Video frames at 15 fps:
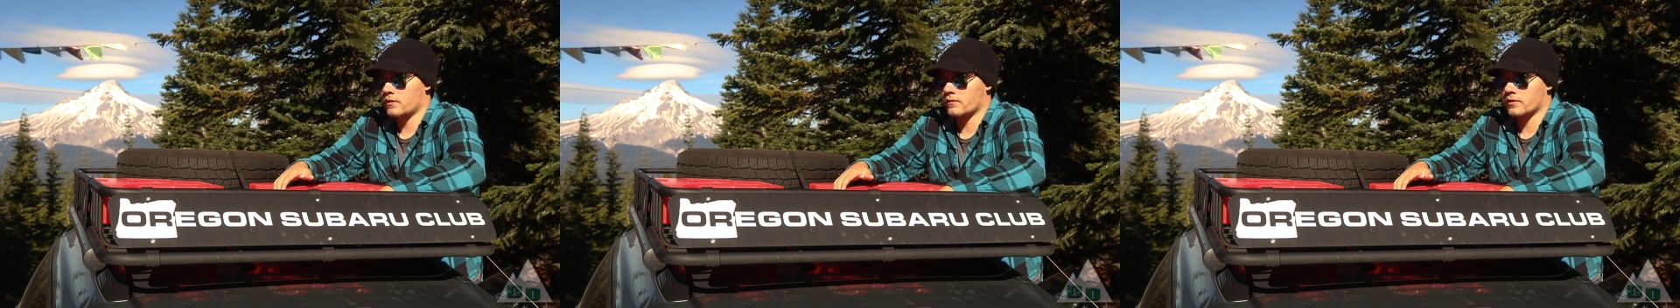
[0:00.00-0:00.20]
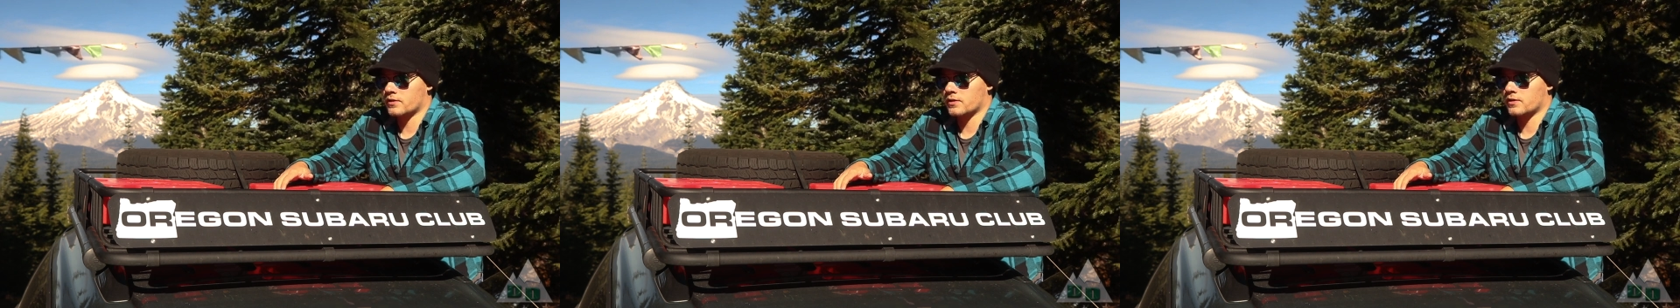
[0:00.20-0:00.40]

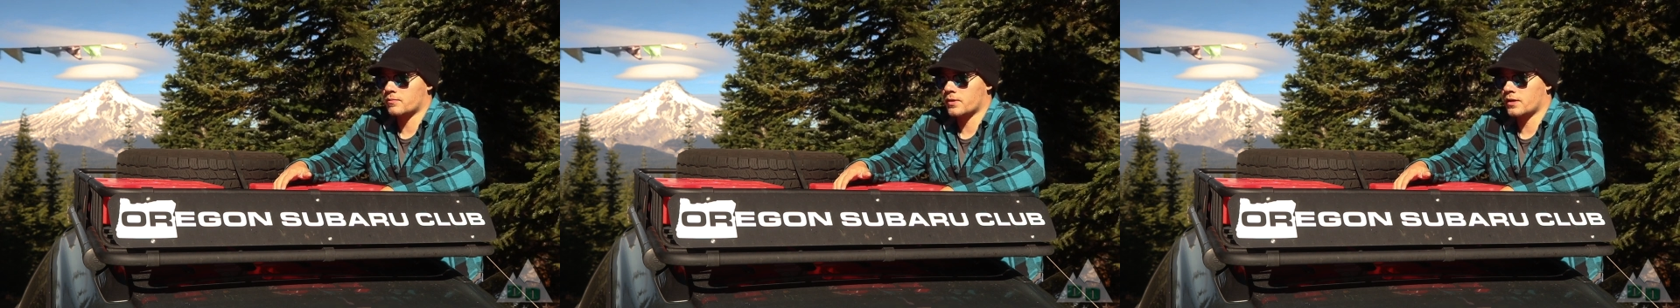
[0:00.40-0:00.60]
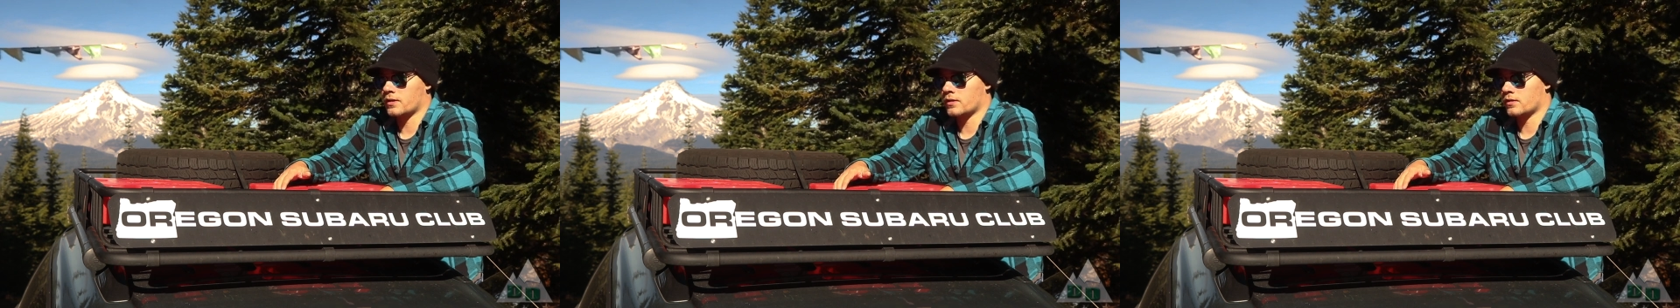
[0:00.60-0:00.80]
versus
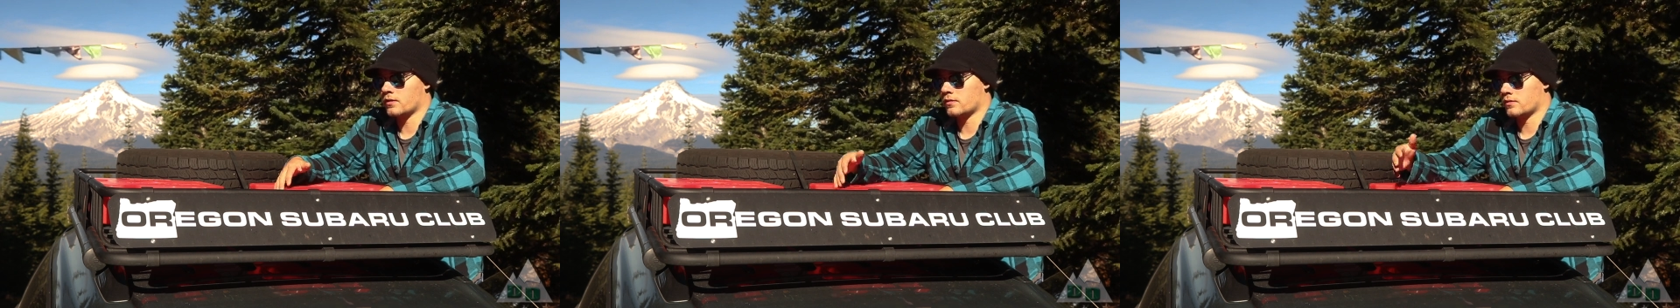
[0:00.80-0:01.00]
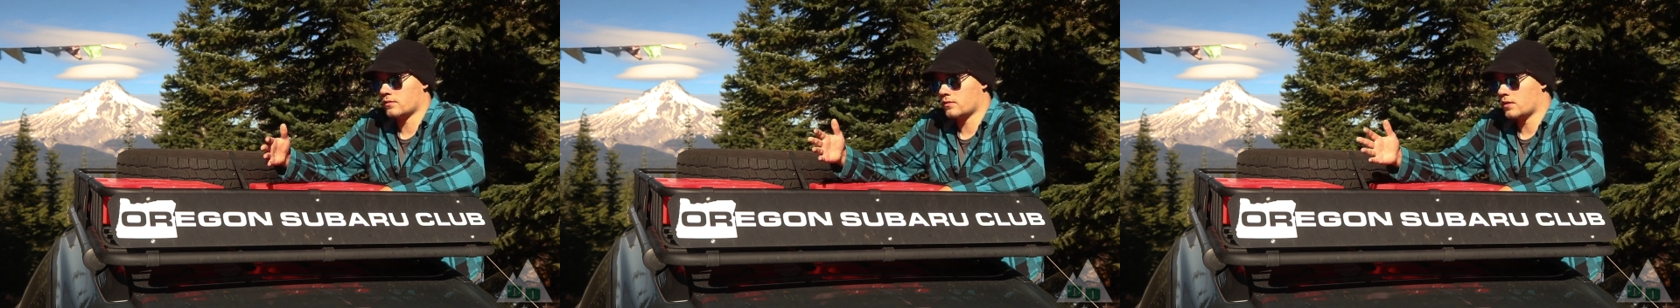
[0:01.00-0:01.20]

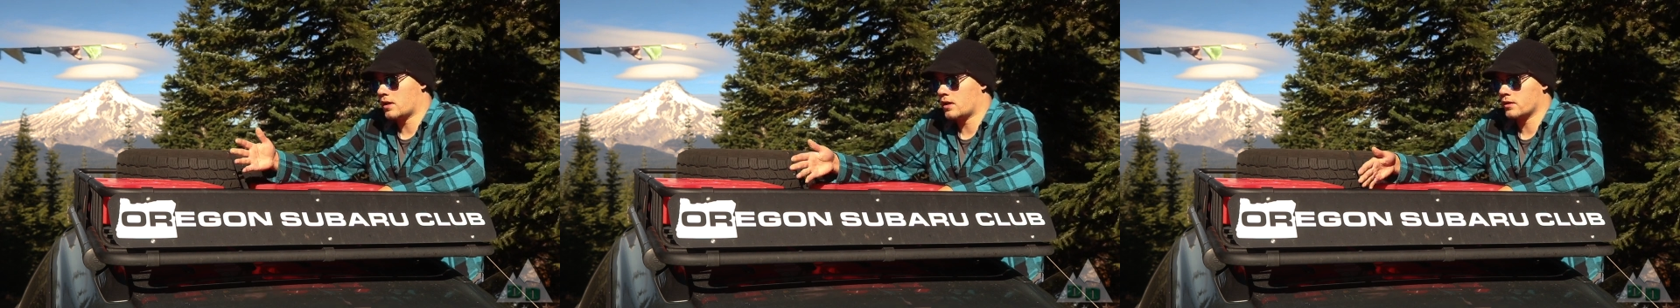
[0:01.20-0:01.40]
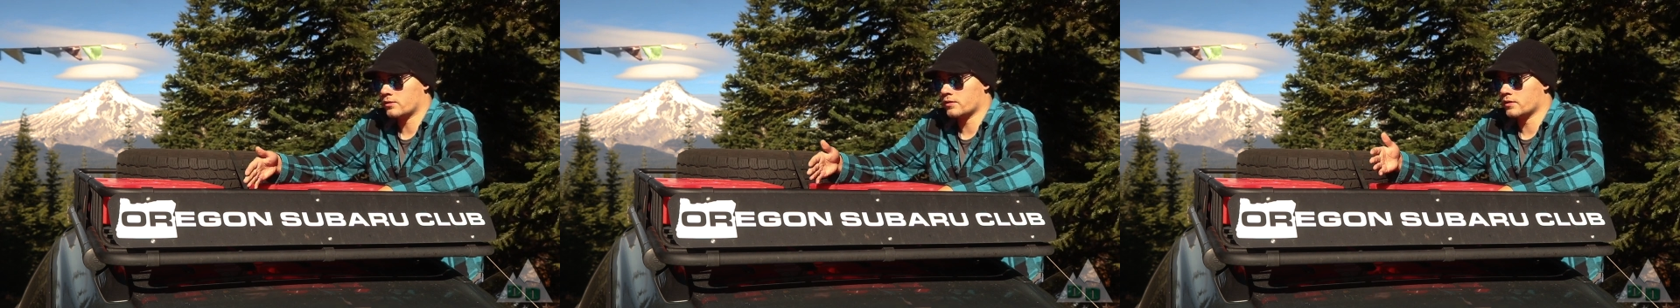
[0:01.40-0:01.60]
spending
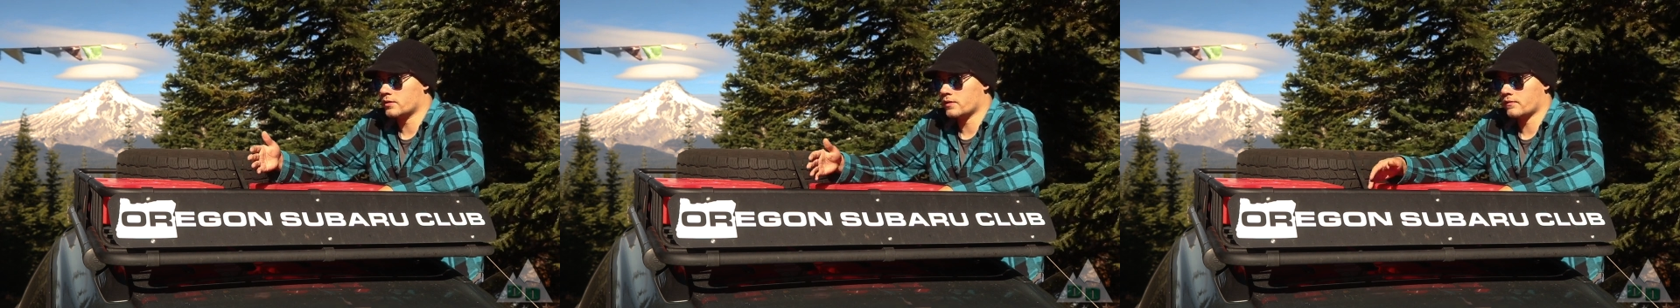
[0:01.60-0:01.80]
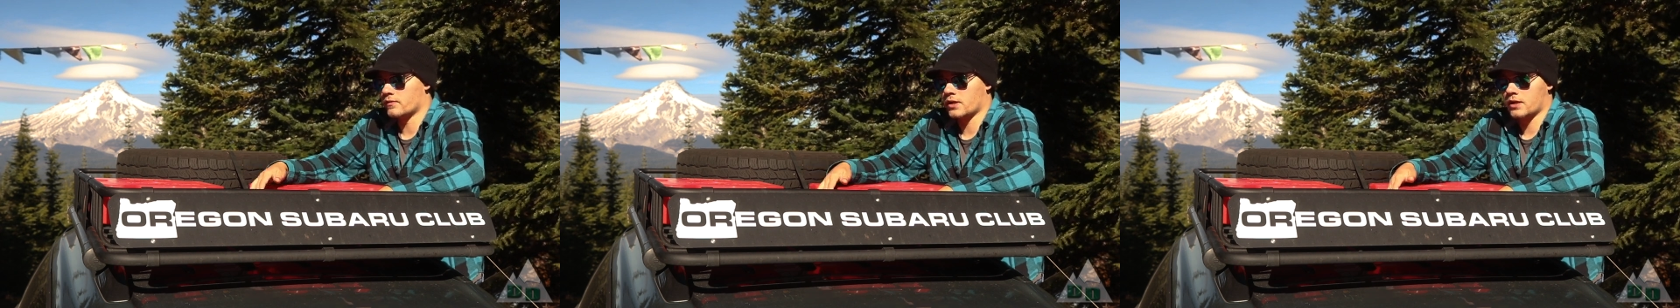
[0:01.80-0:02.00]

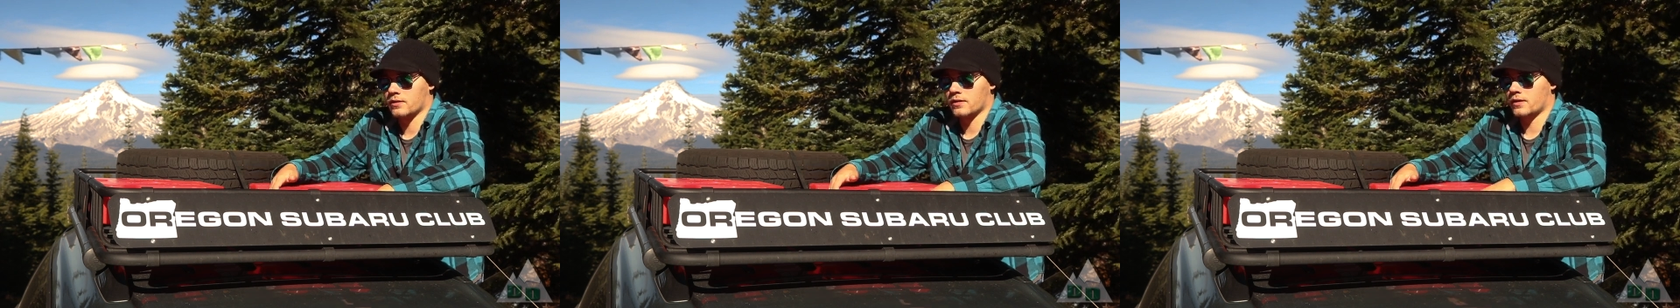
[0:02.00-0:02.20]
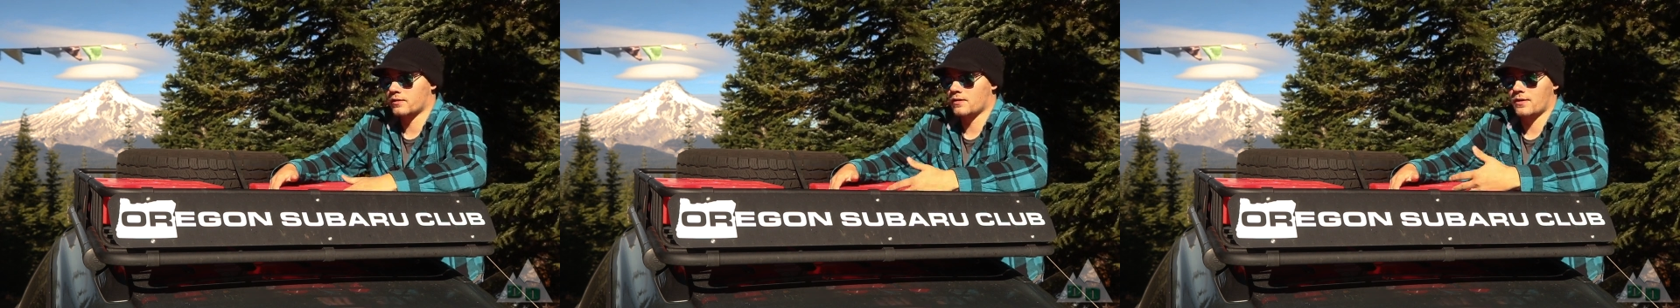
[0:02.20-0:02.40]
hundreds if
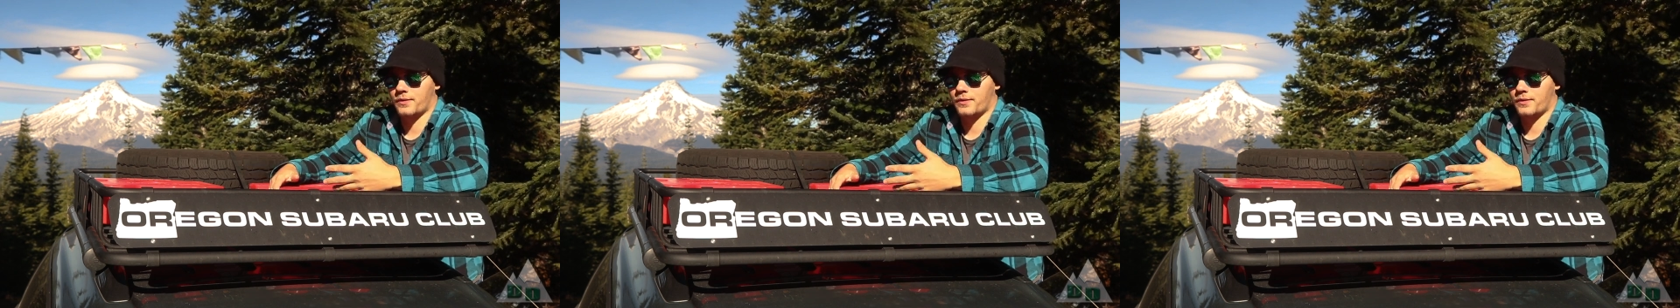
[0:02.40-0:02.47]
not like